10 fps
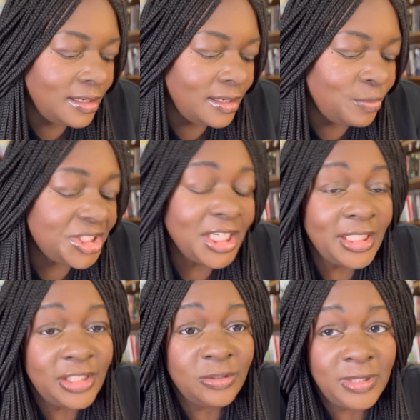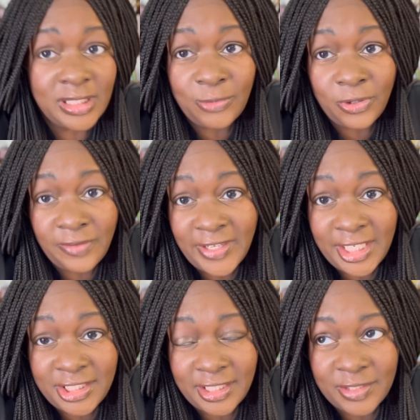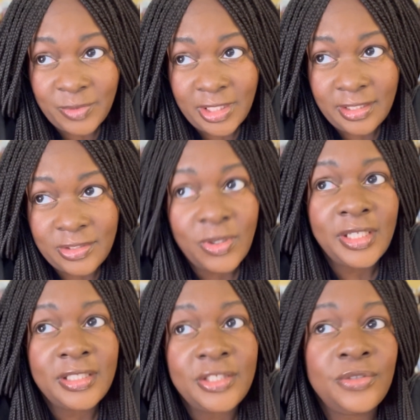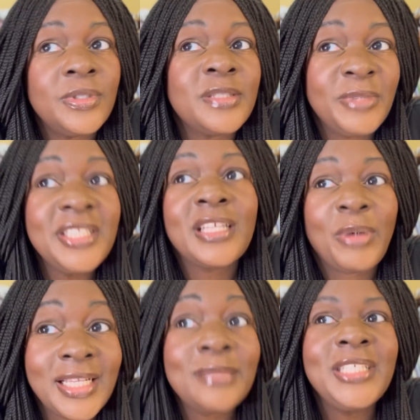which I need to because I'm going on vacation next week, and so I need to do as much as I possibly